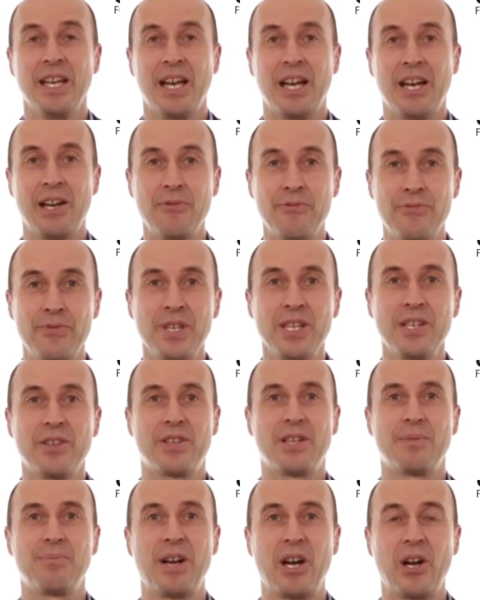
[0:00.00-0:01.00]

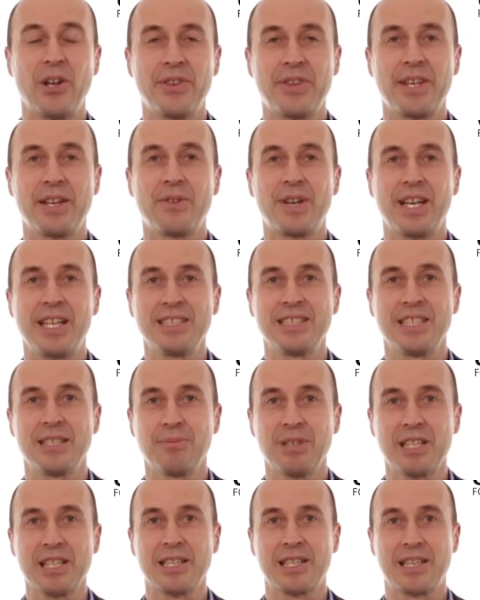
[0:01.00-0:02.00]
fear about the
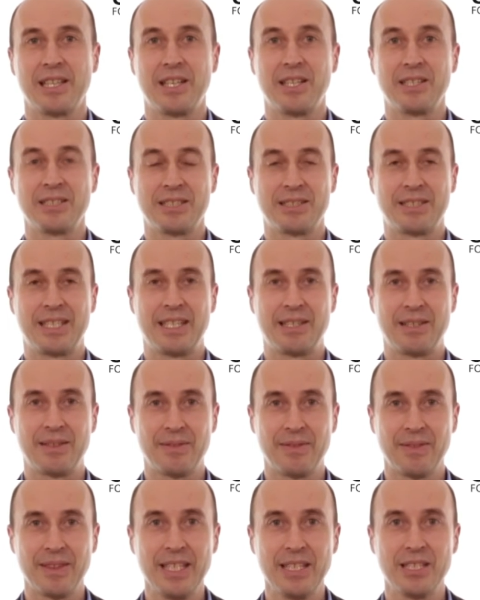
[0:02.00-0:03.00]
rising middle class that
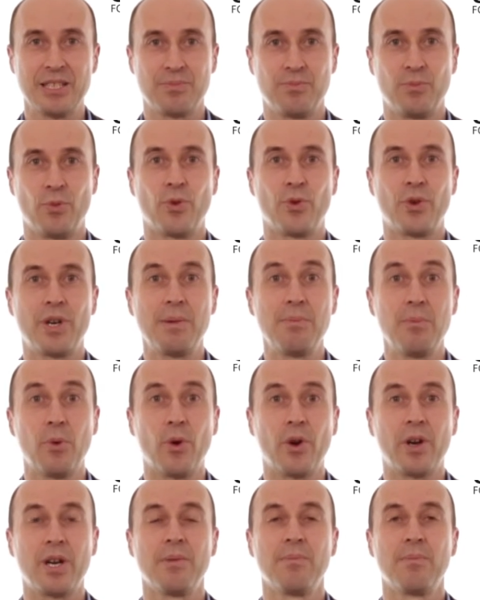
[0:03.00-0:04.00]
needs more and
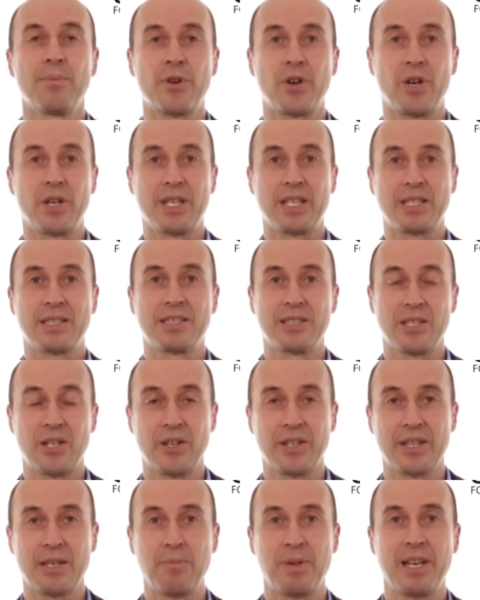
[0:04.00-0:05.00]
more products
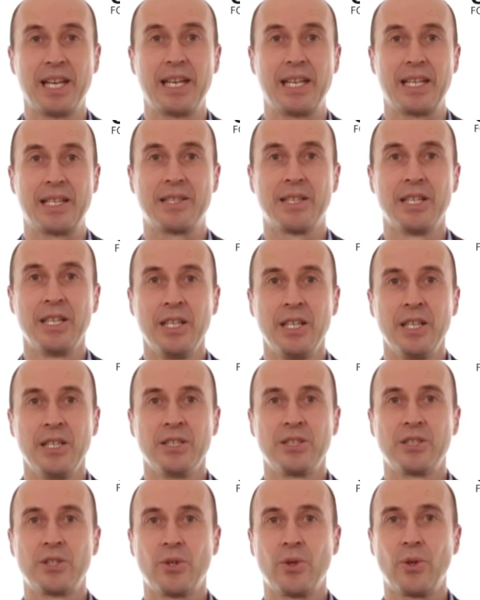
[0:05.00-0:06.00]
on the planet.
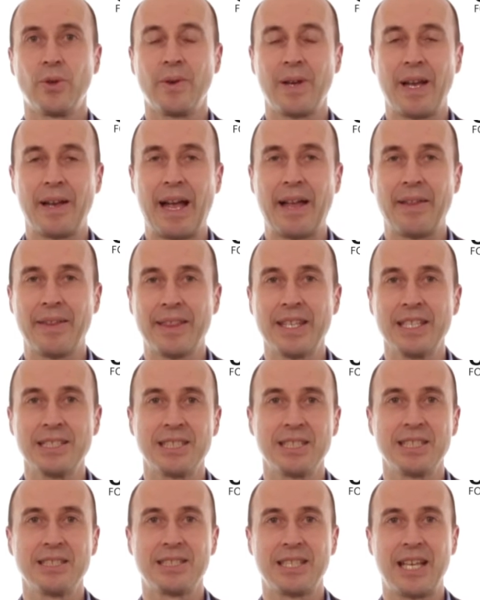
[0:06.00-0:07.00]
So
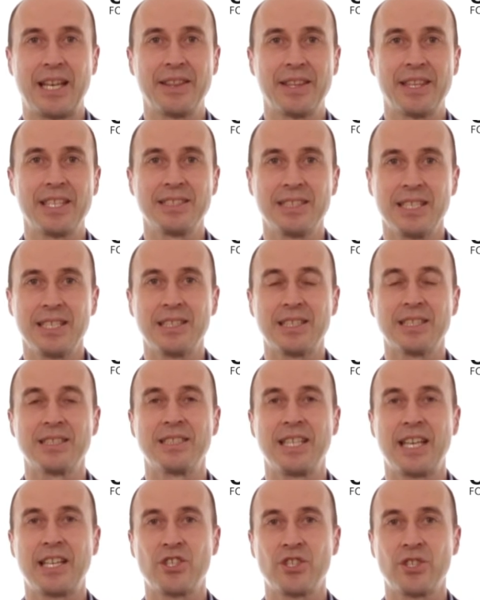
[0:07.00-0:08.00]
this is this
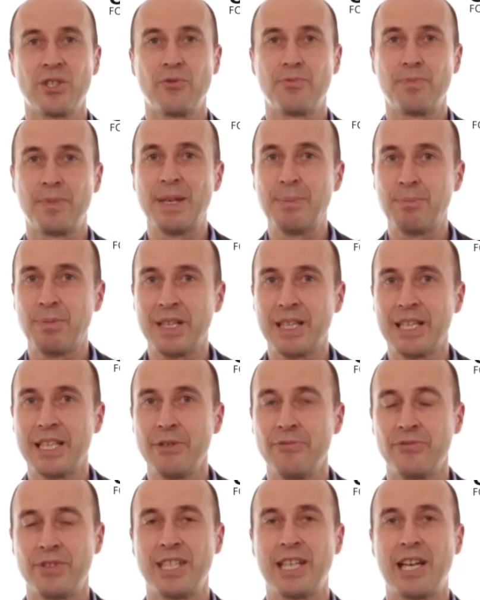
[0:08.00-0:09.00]
intersection of people
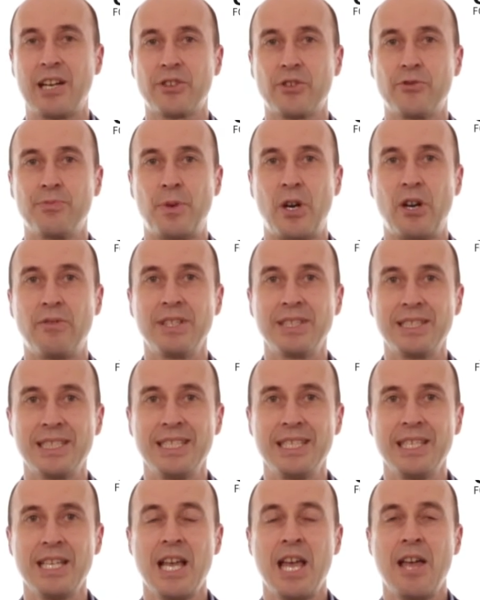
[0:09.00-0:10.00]
lifting out of
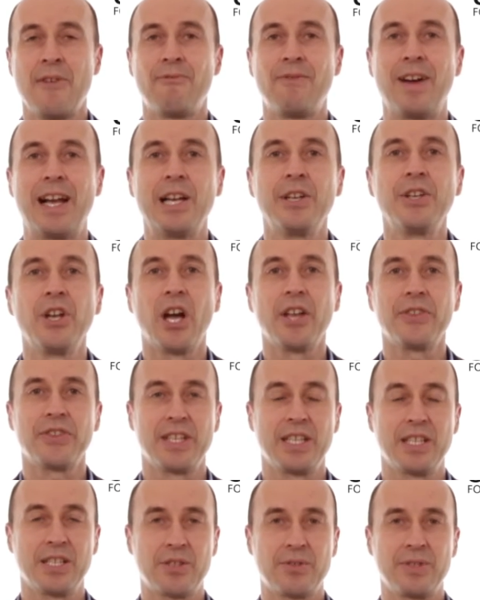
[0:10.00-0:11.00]
poverty while not
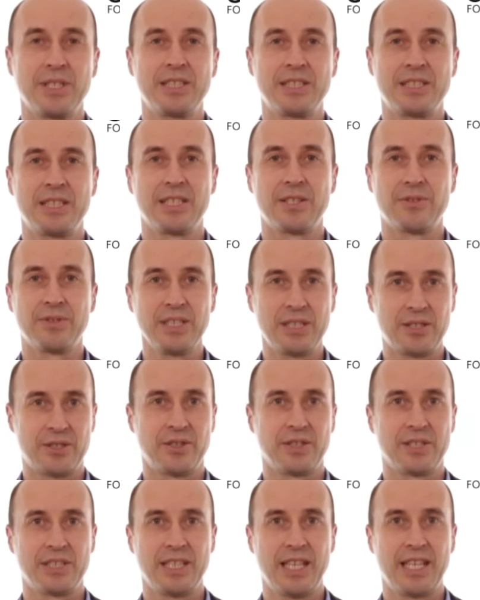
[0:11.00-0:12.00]
increasing
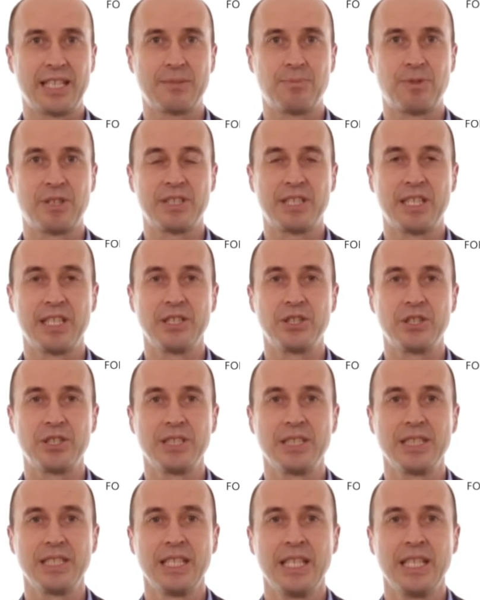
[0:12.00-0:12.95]
resource exploitation